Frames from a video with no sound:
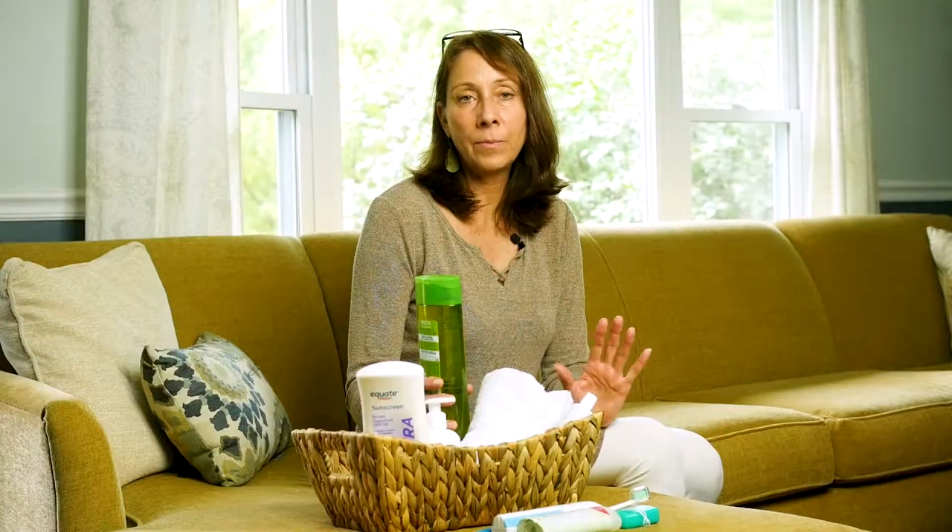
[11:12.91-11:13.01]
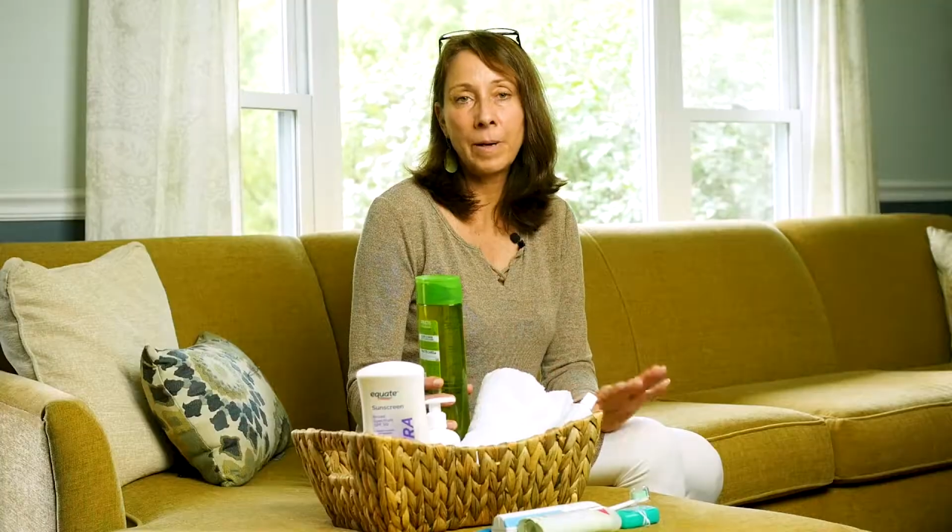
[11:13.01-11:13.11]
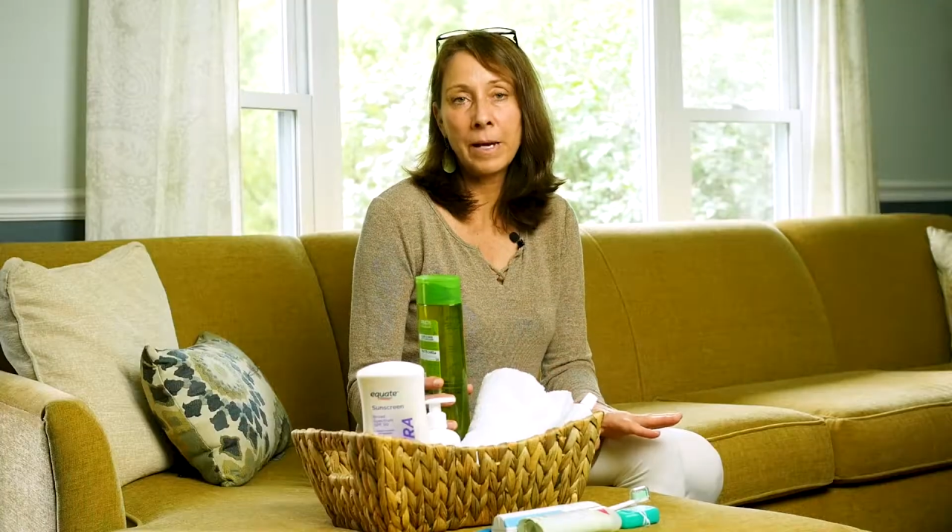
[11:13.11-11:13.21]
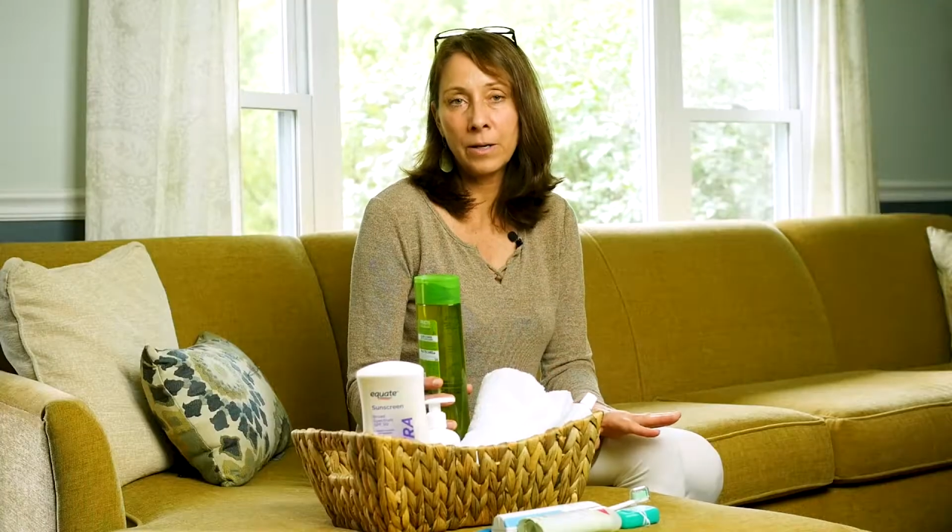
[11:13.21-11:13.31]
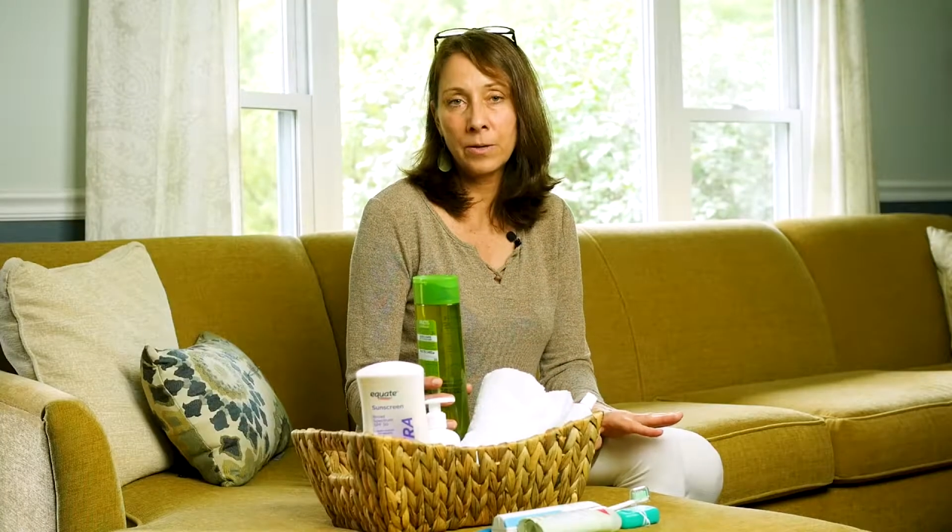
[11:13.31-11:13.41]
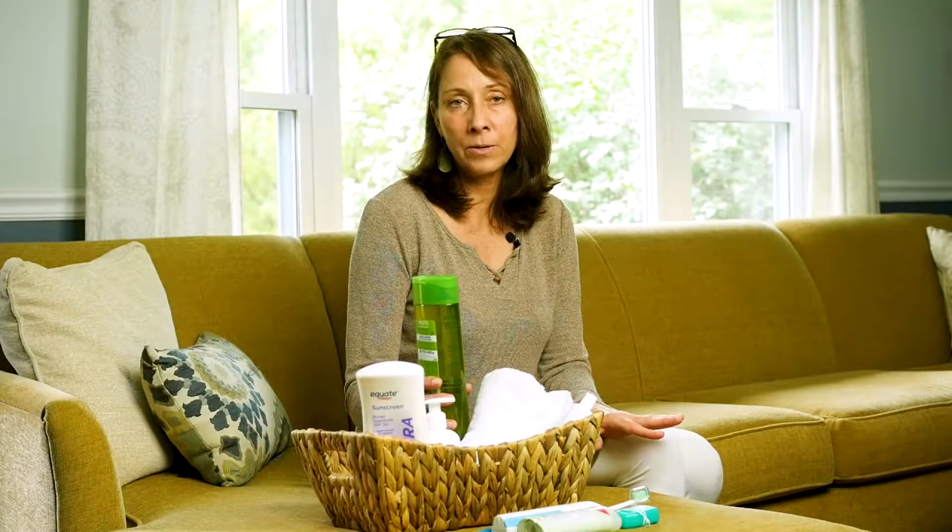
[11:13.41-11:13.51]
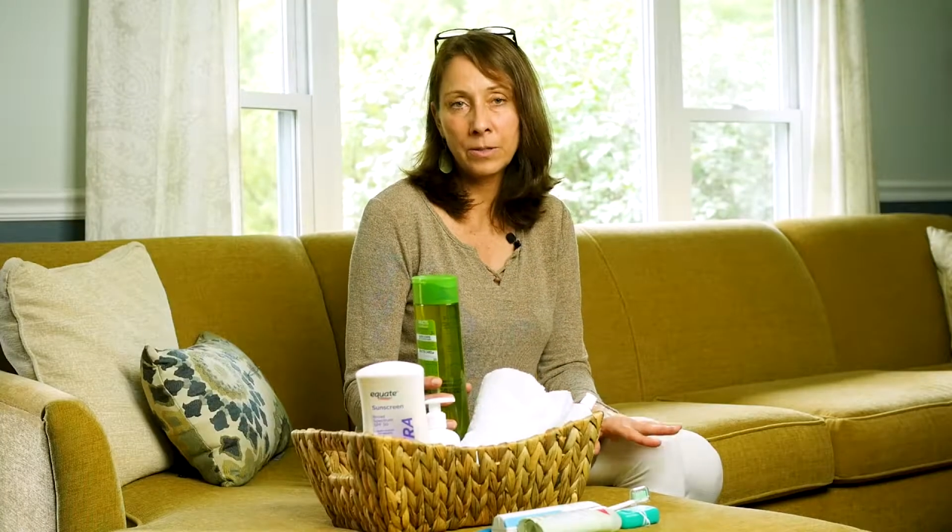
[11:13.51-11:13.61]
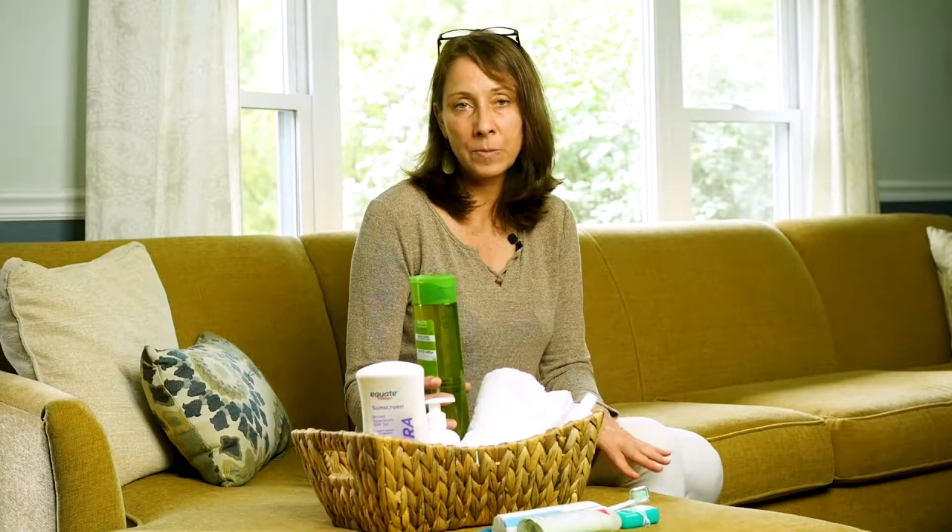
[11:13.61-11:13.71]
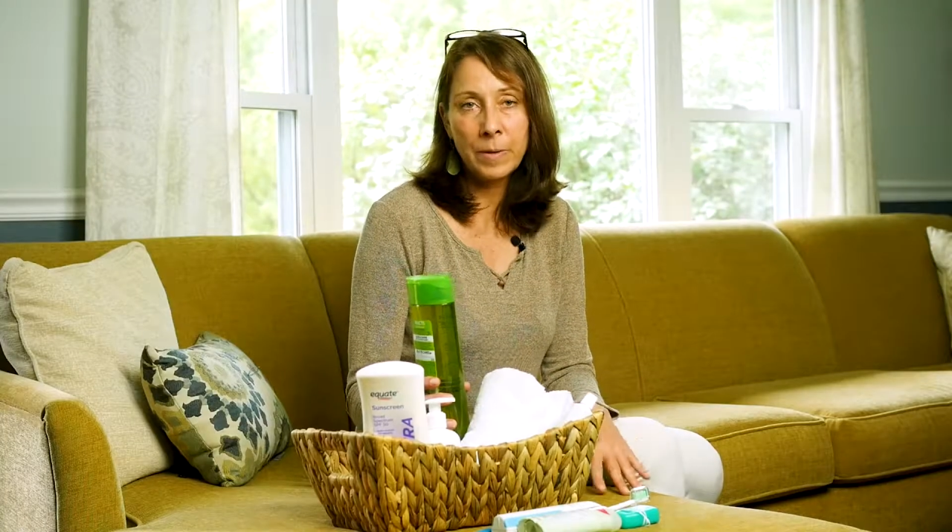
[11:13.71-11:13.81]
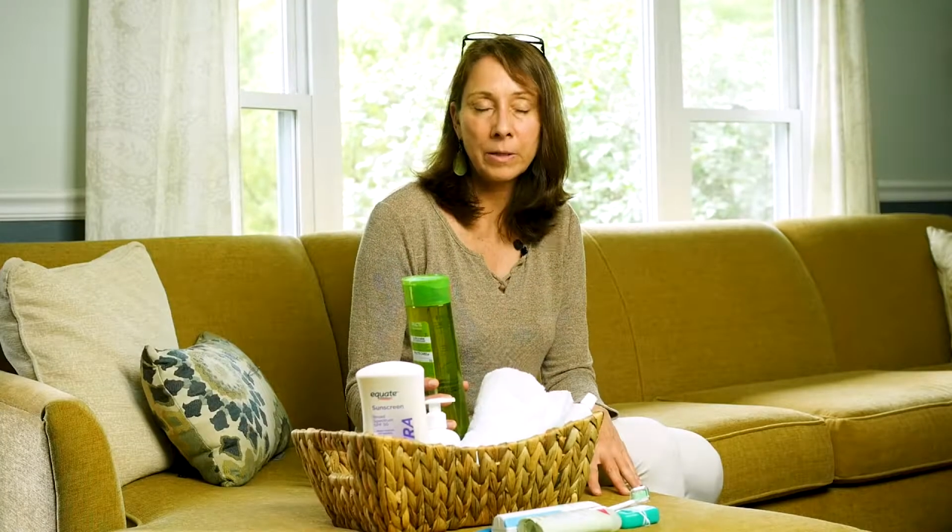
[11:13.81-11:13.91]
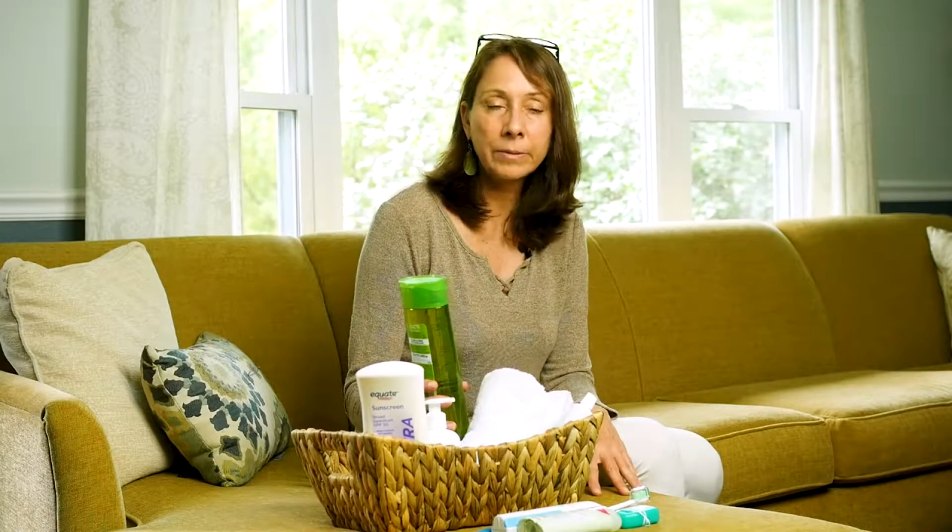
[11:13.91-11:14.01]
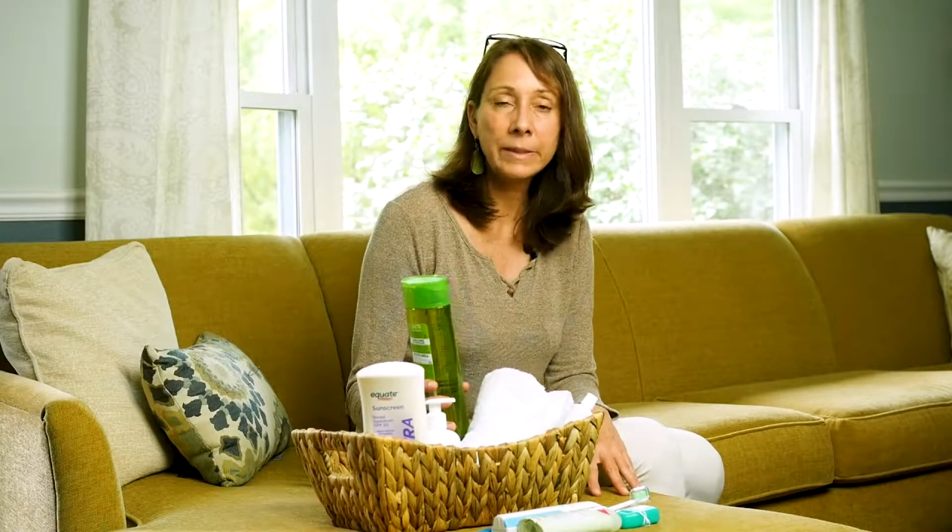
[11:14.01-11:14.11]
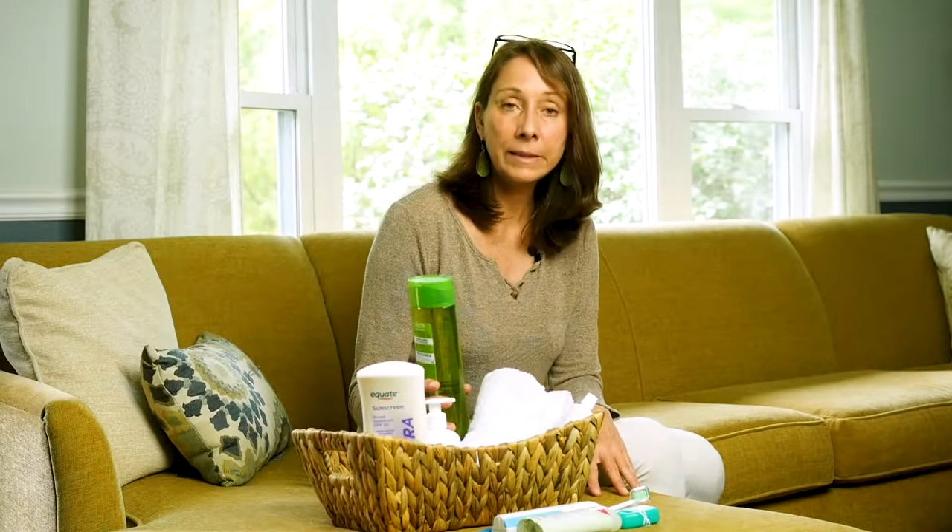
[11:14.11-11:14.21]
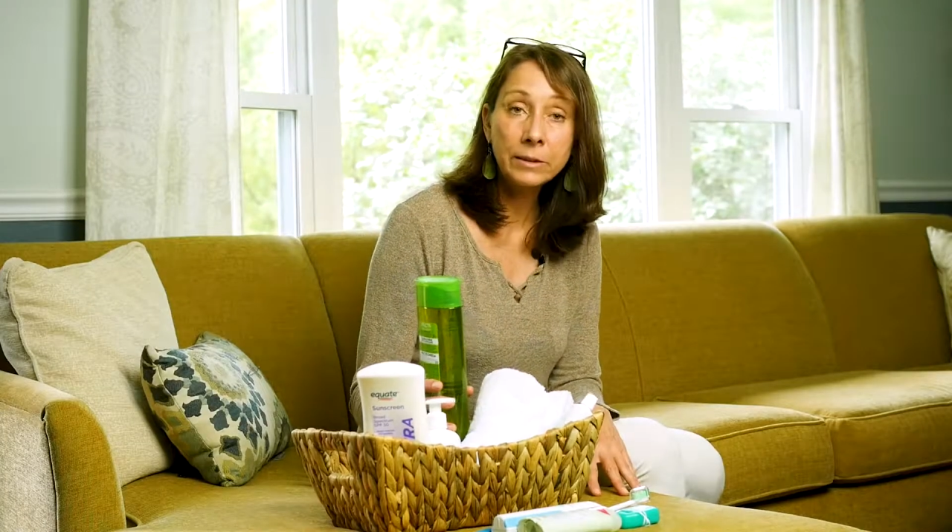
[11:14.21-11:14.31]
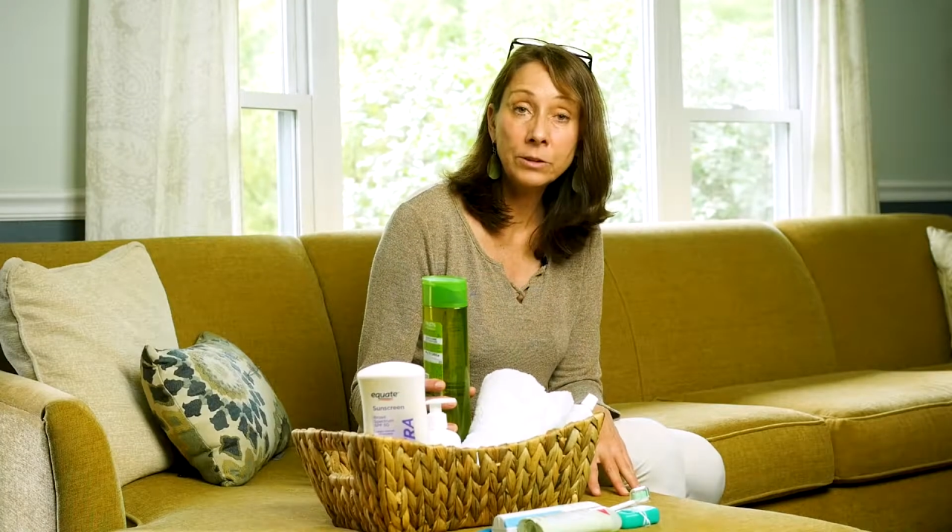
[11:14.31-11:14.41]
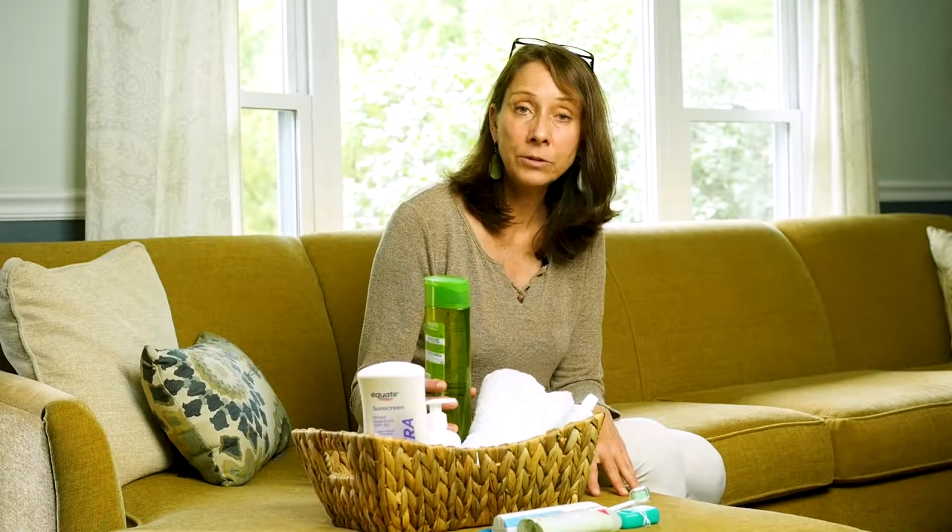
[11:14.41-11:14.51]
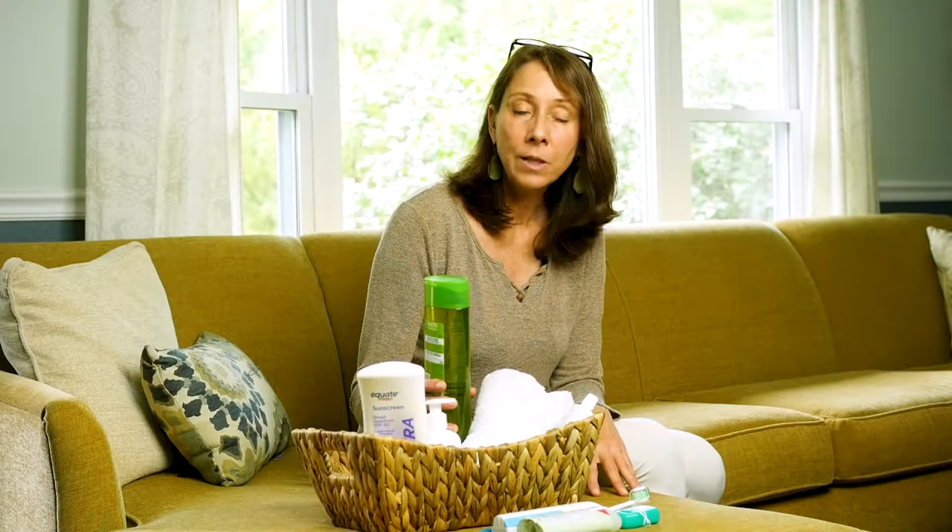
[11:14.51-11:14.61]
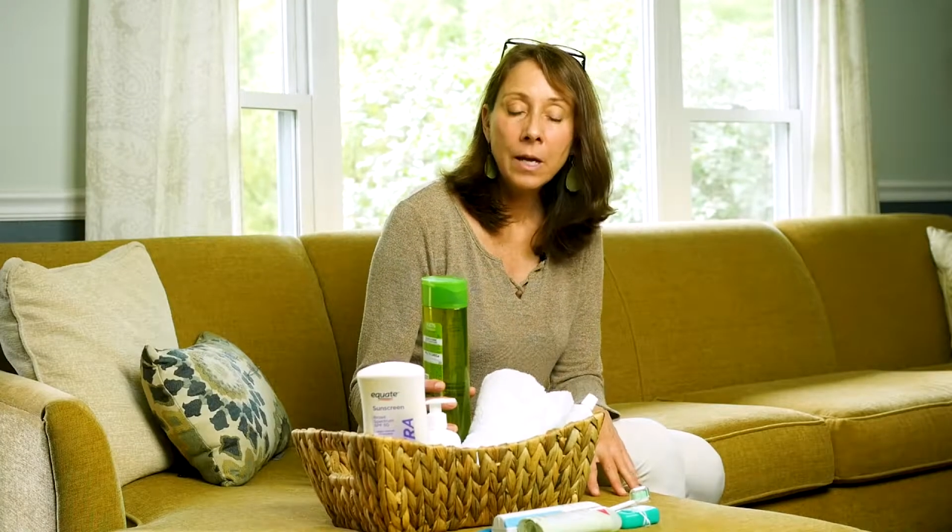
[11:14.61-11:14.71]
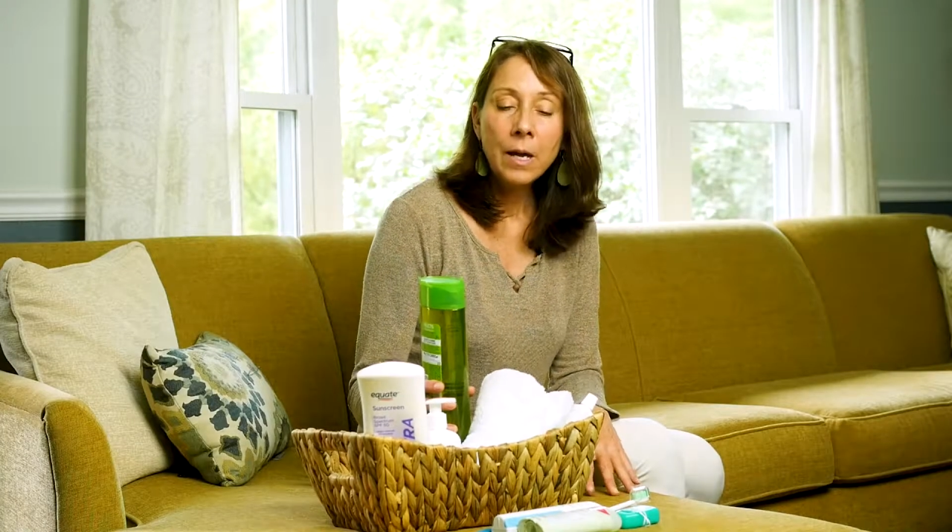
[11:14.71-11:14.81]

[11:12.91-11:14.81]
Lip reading: My hair looks better when I do,